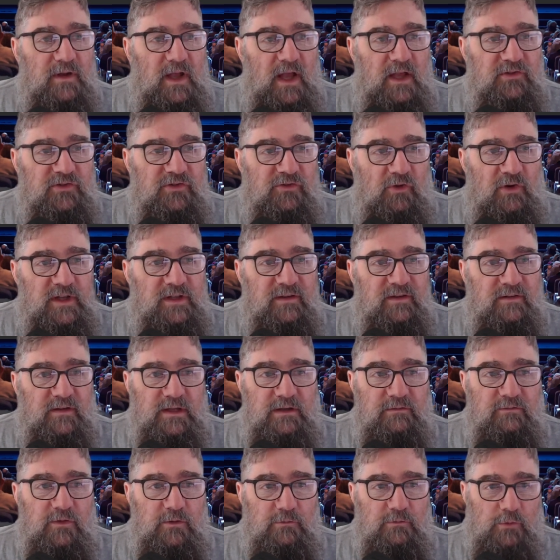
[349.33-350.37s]
As trains
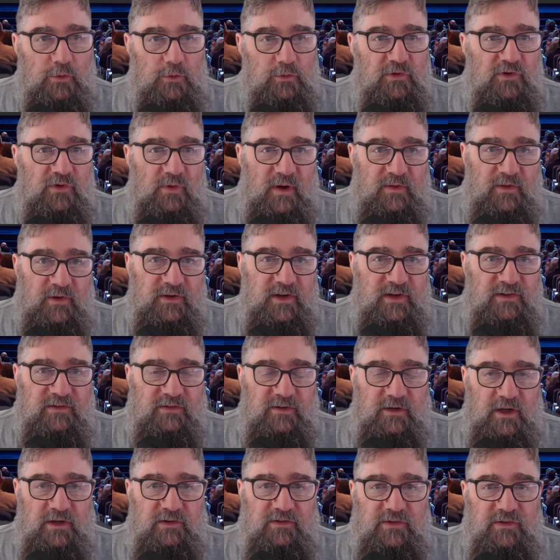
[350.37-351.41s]
leave the route to other
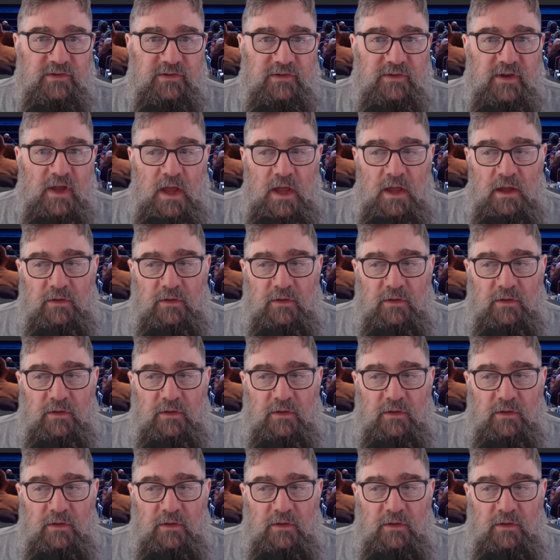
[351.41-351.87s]
destinations,